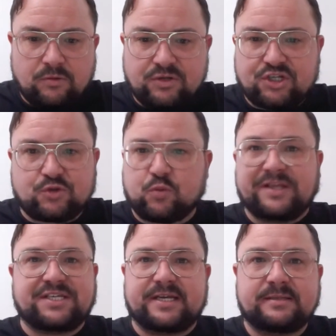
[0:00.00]

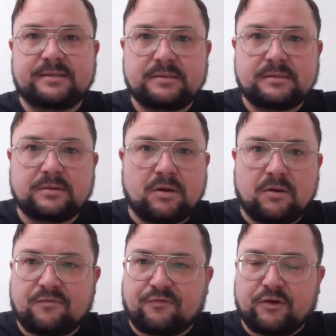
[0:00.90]
sweating,
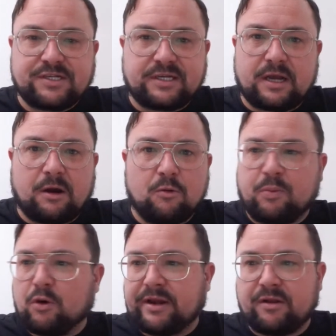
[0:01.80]
freezing
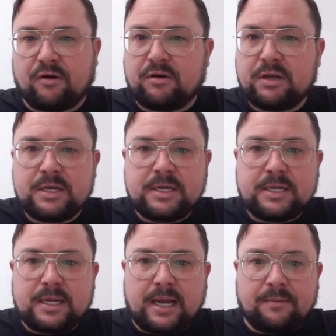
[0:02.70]
cold, boiling hot.
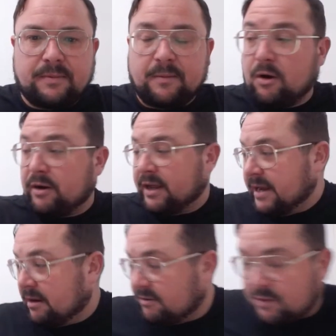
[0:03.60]
I'm hot again
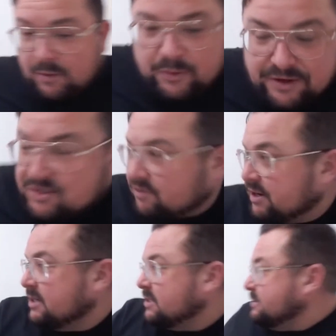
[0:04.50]
now. I've got to go over the window, sorry.